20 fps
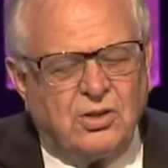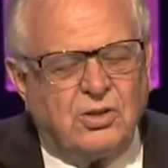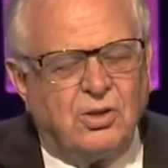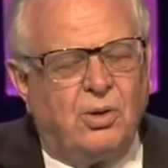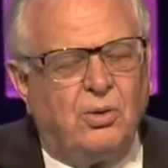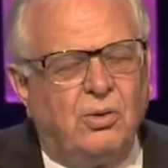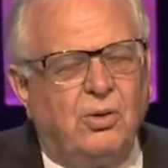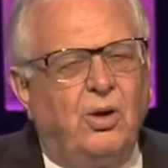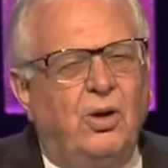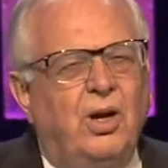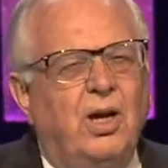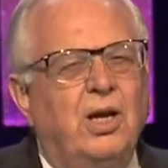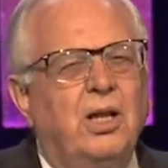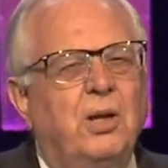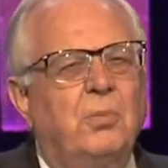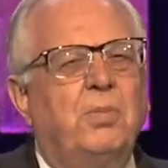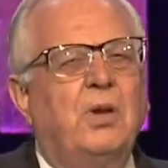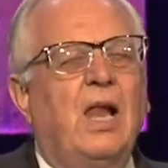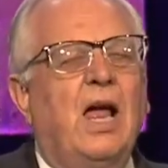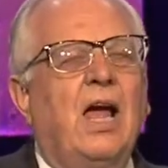So, Lord,
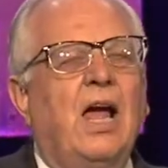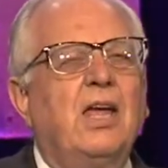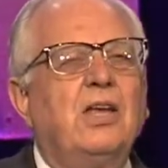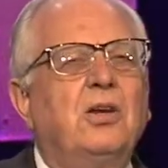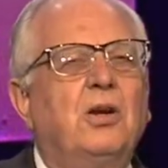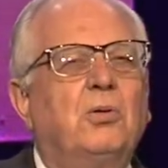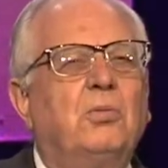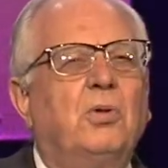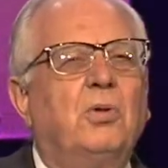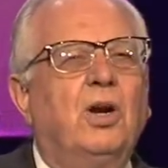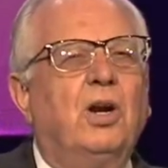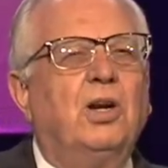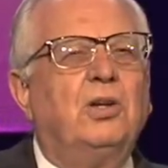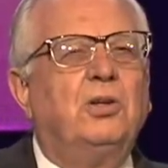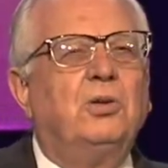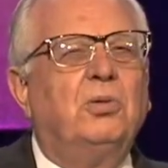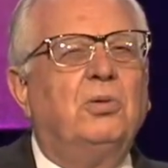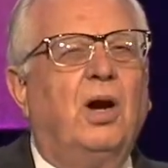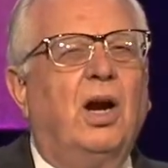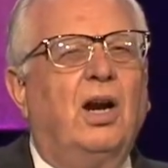apply your
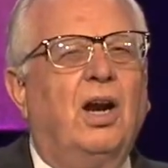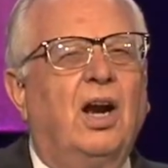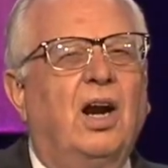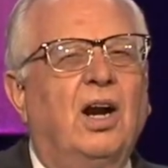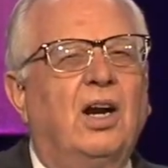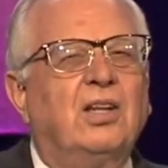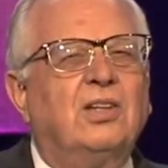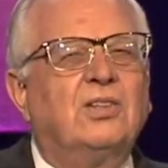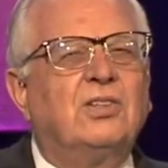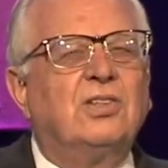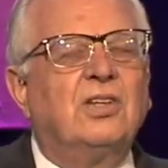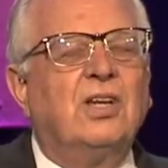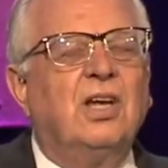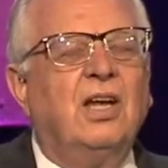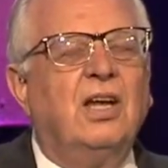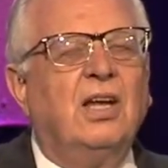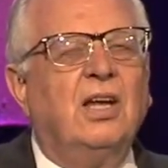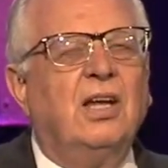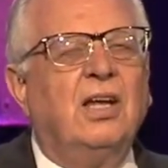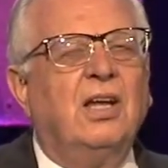word to our hearts
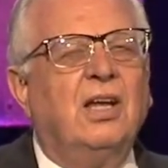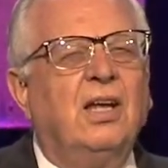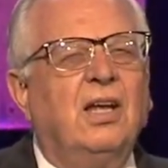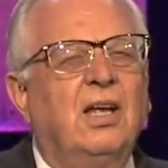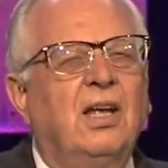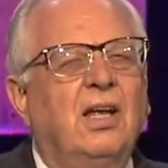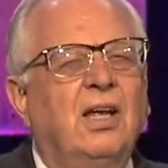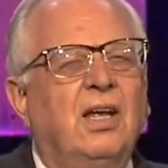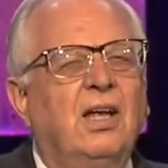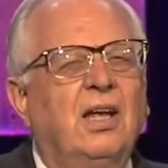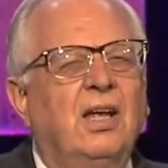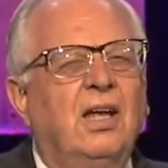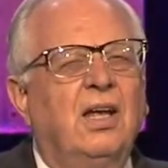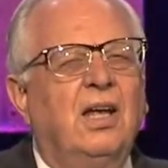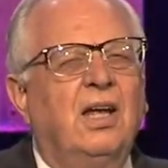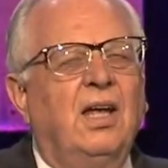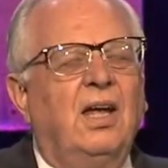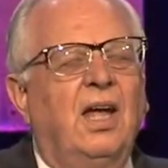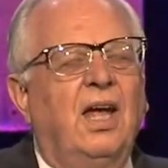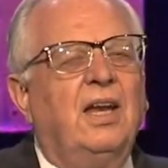
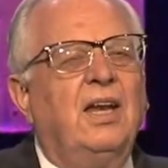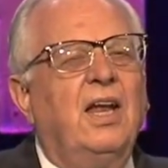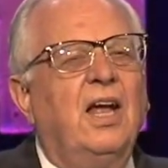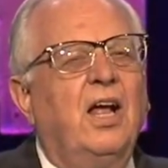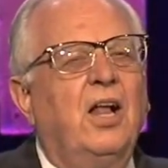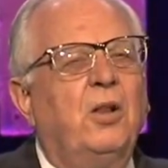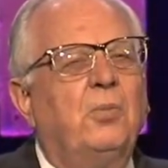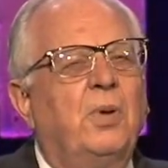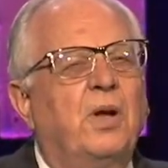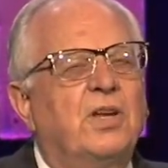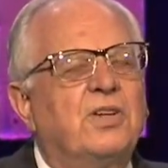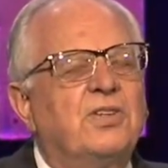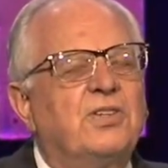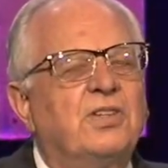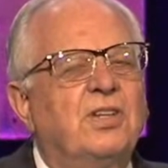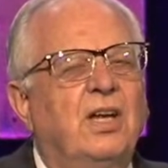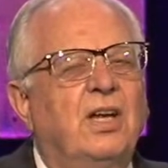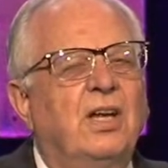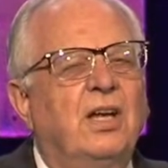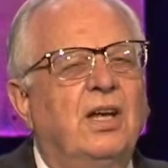and help
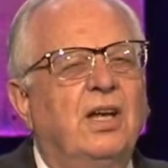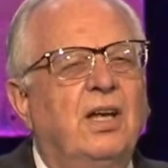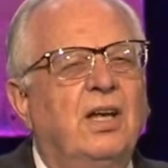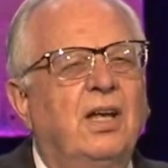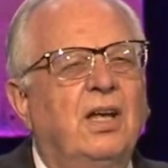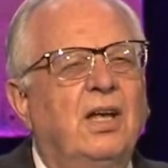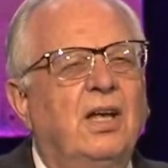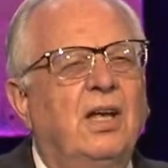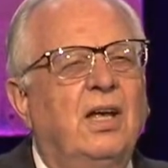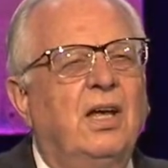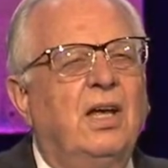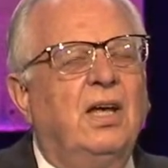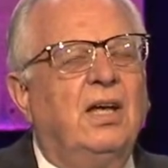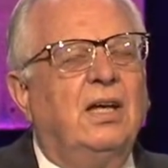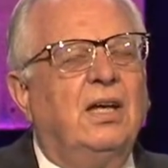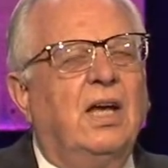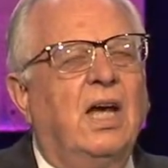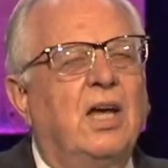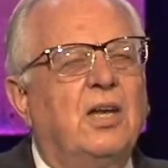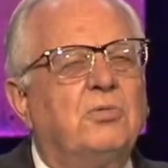us
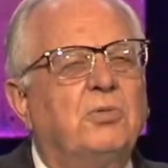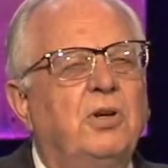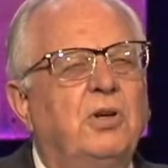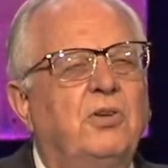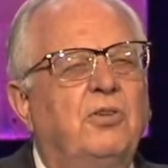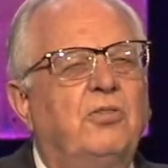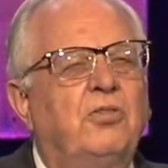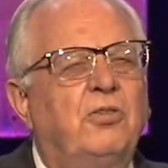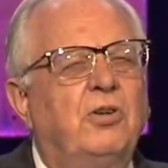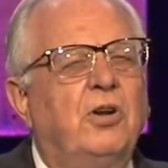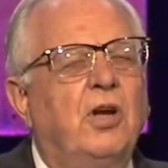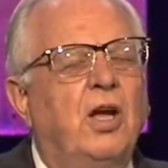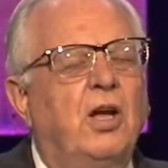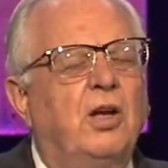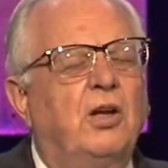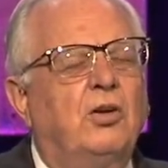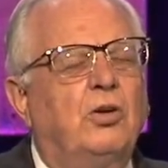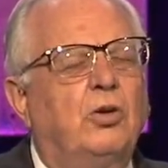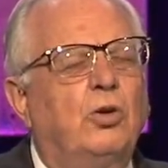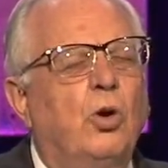as we
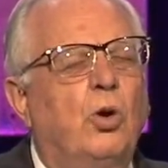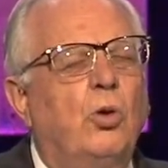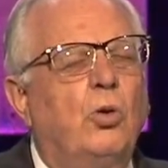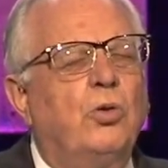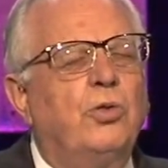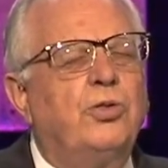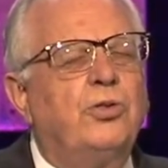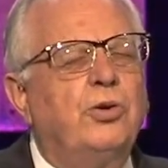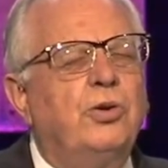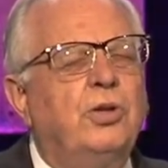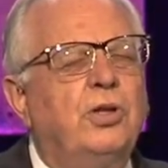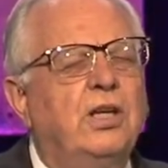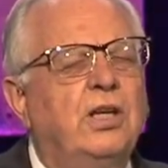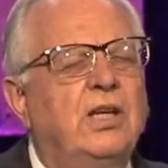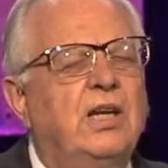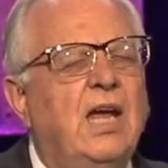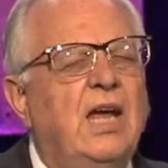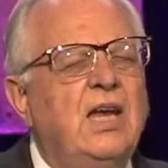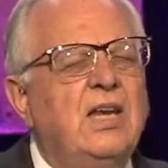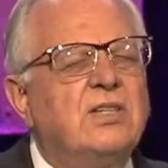uh, go through the
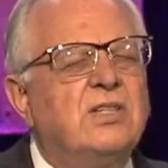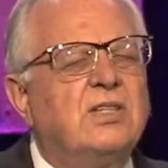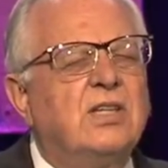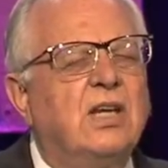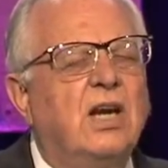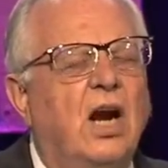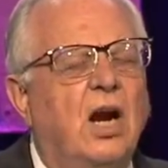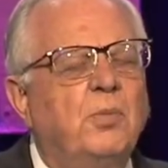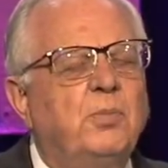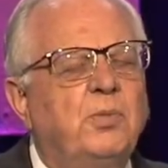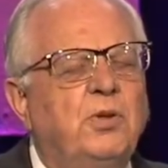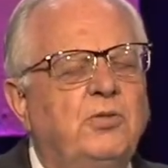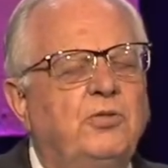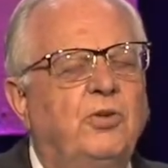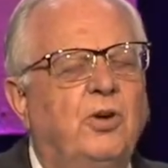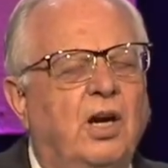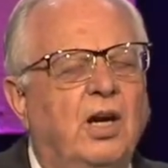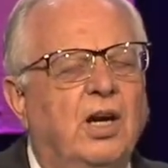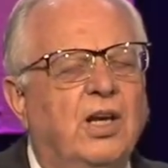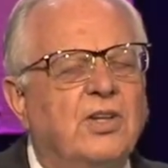days that are
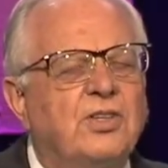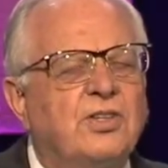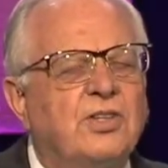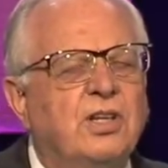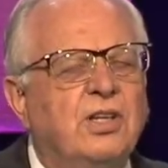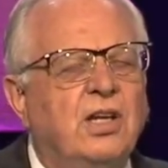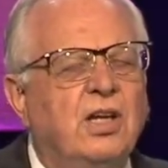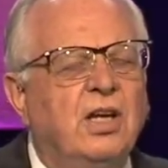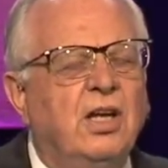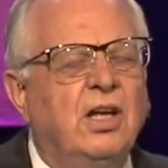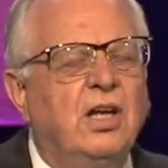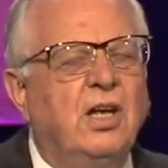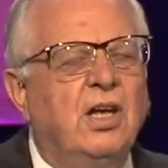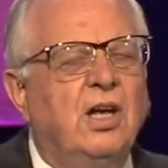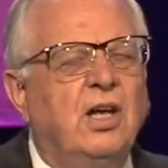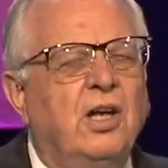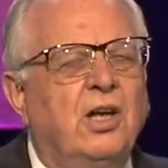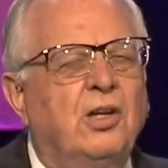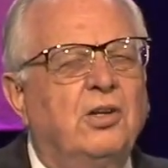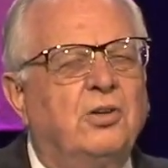before us,
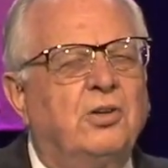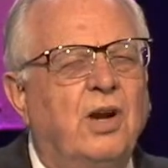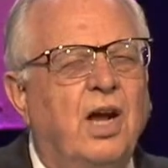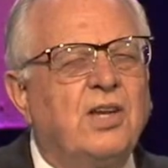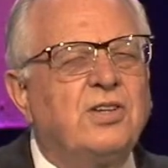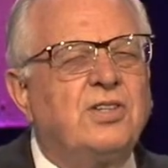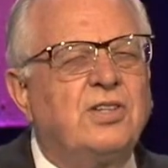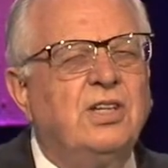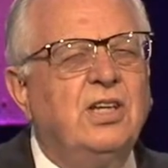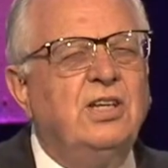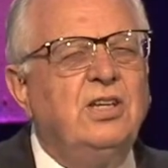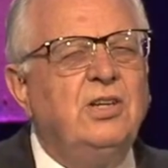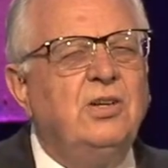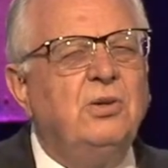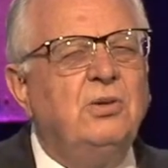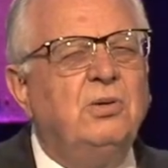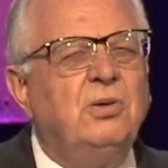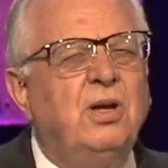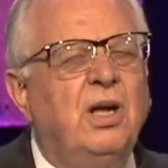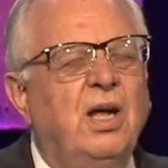trusting
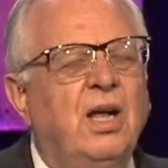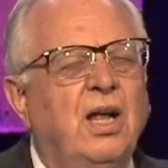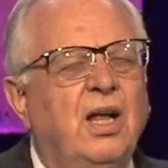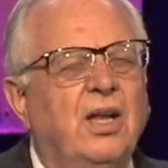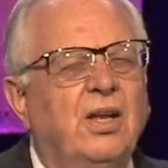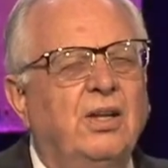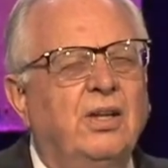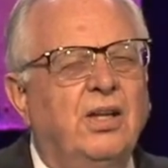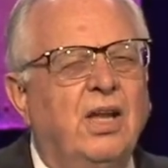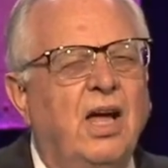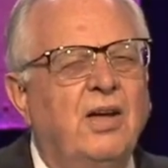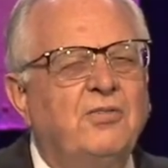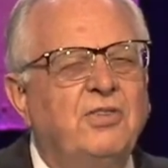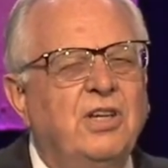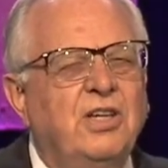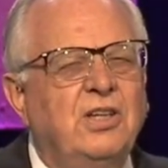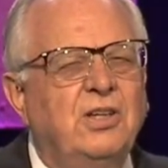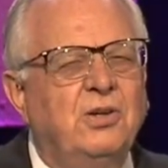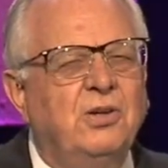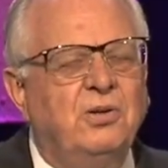you,
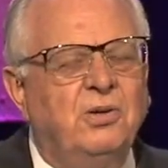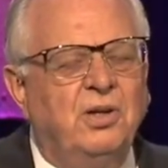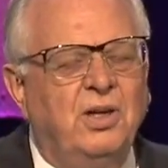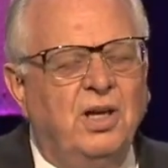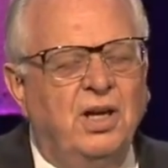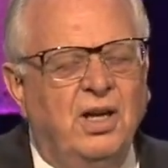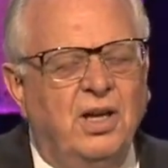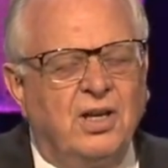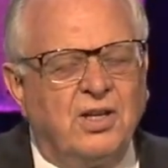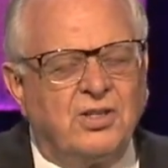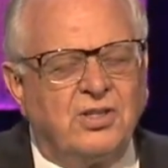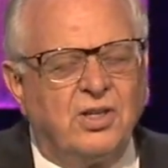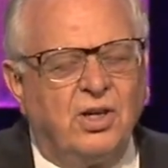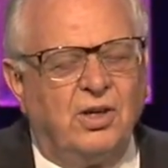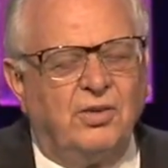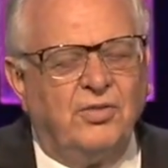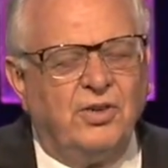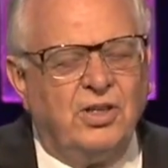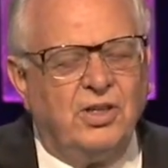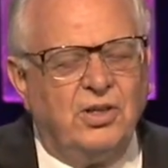loving you,
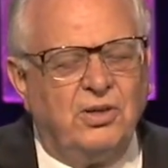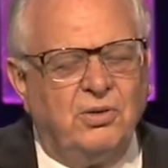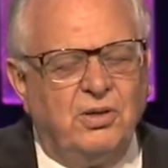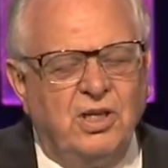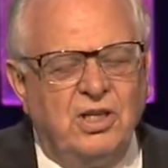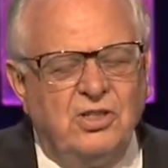serving you.